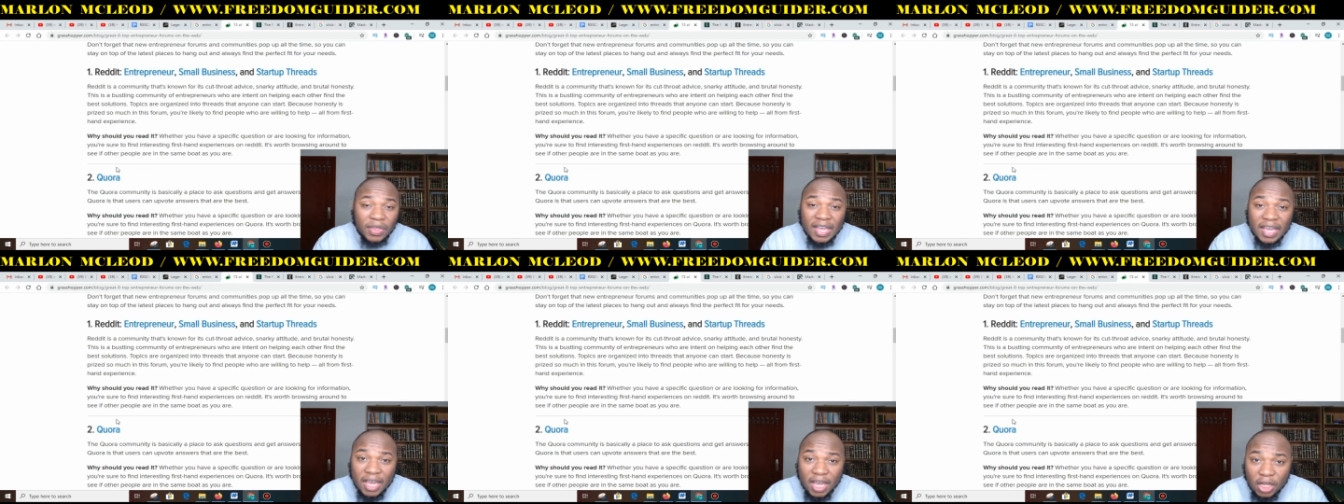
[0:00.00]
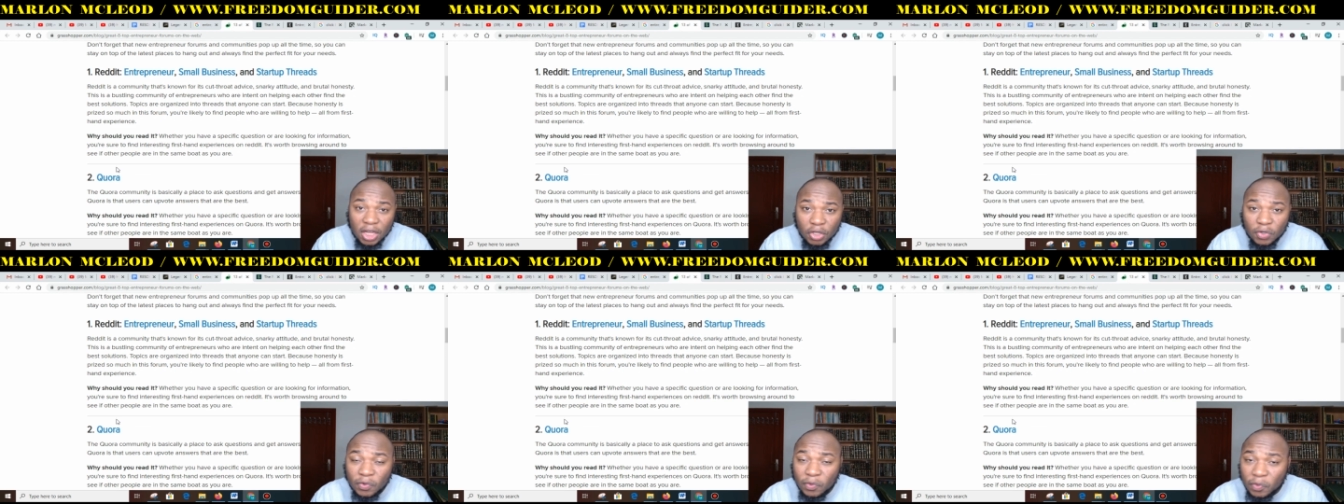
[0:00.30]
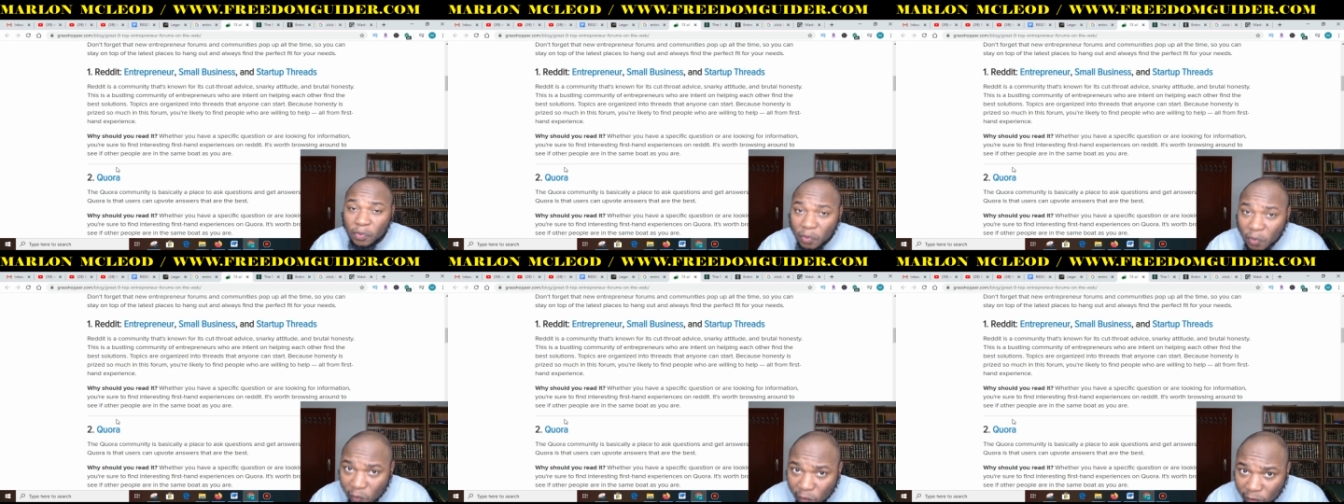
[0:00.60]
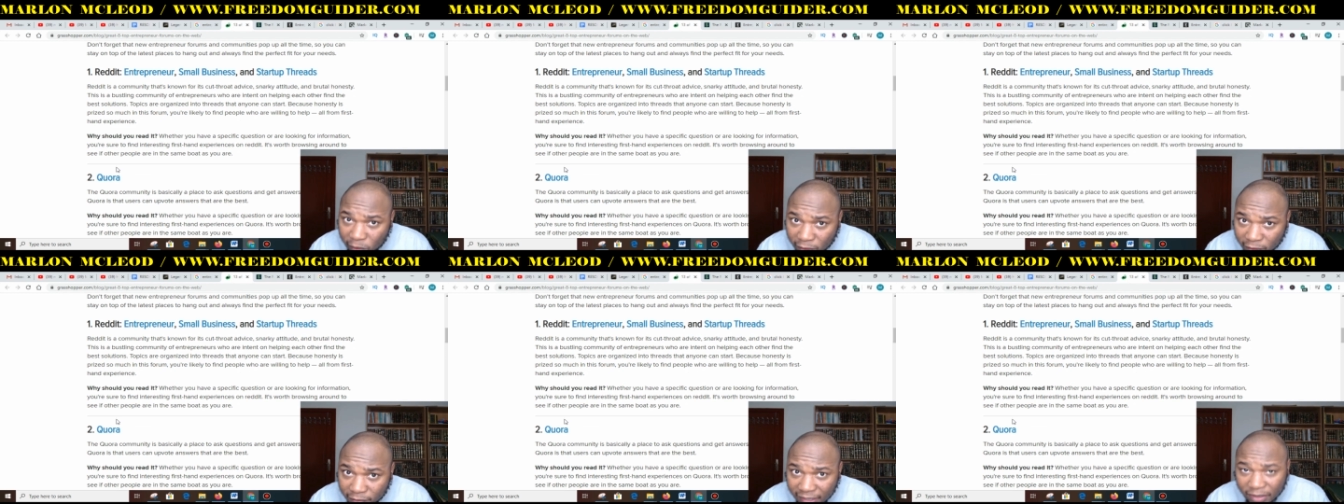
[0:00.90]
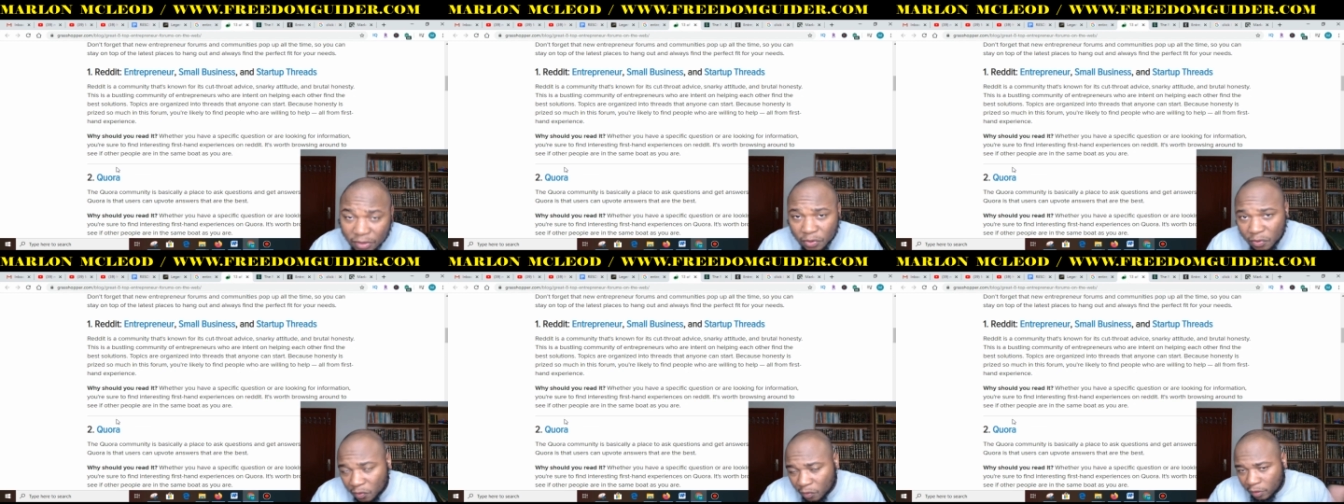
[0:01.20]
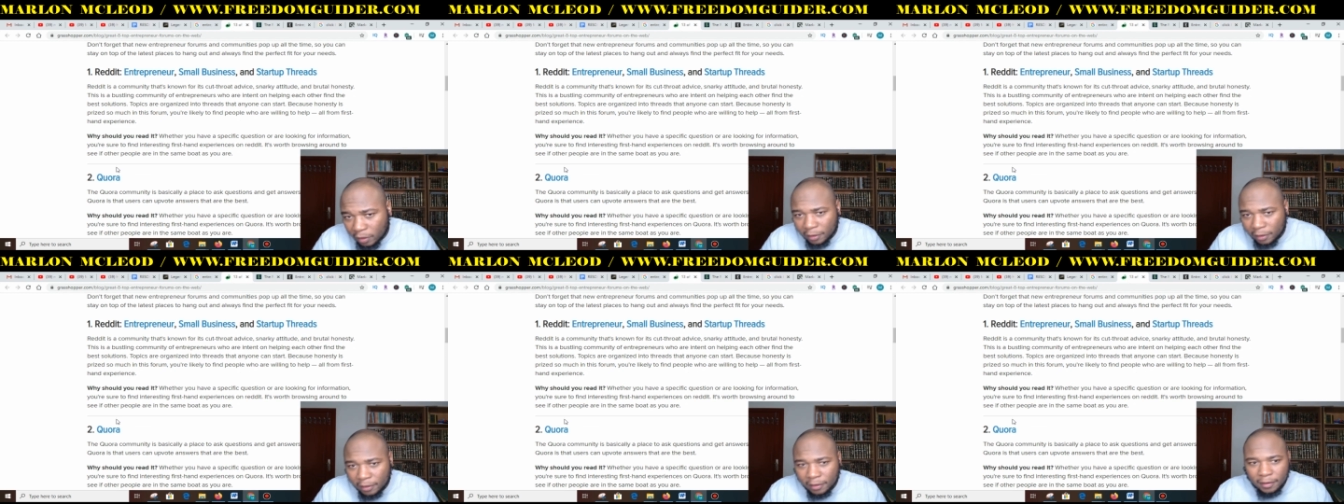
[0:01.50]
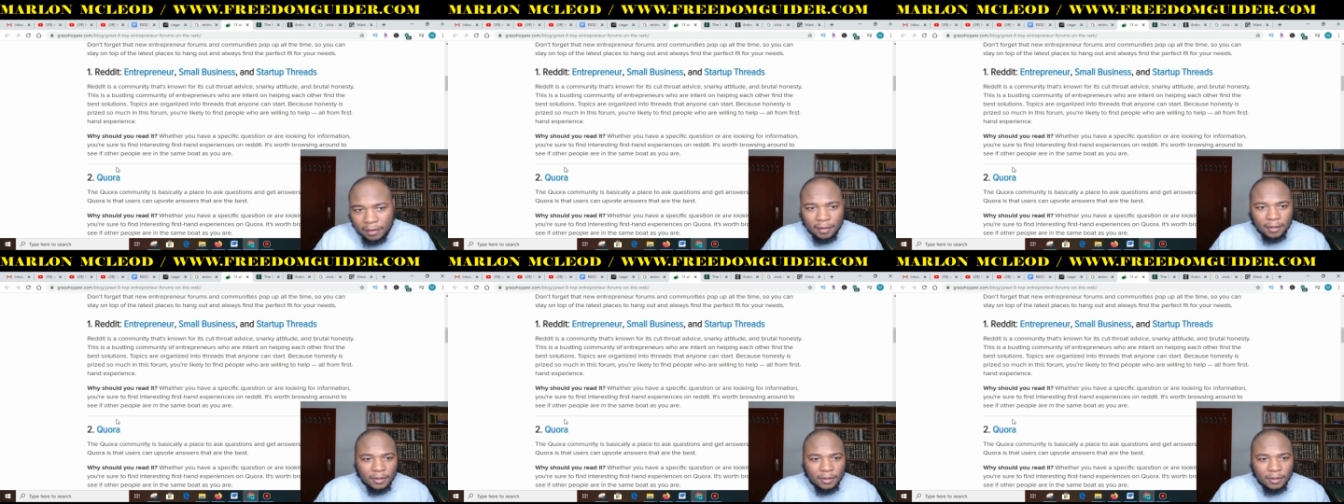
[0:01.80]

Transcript: each rule that you're